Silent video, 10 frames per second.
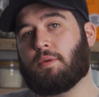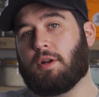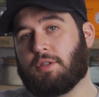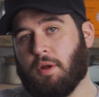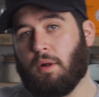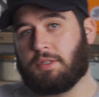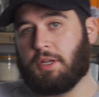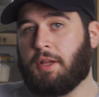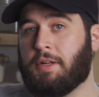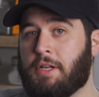quite
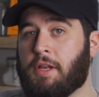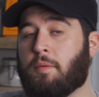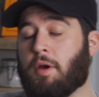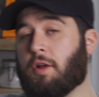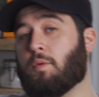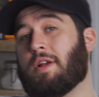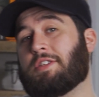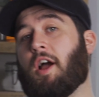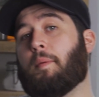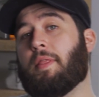salty. We're going to whiz
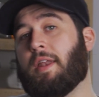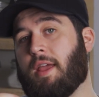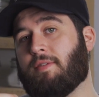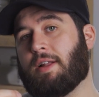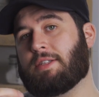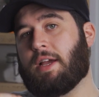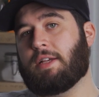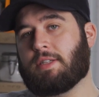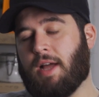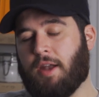it up and then give it a
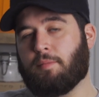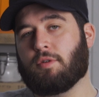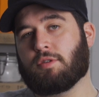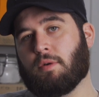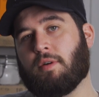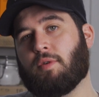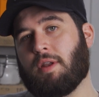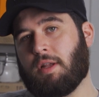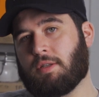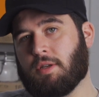taste and add more salt if we
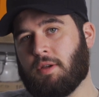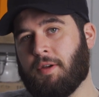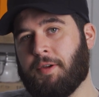need to.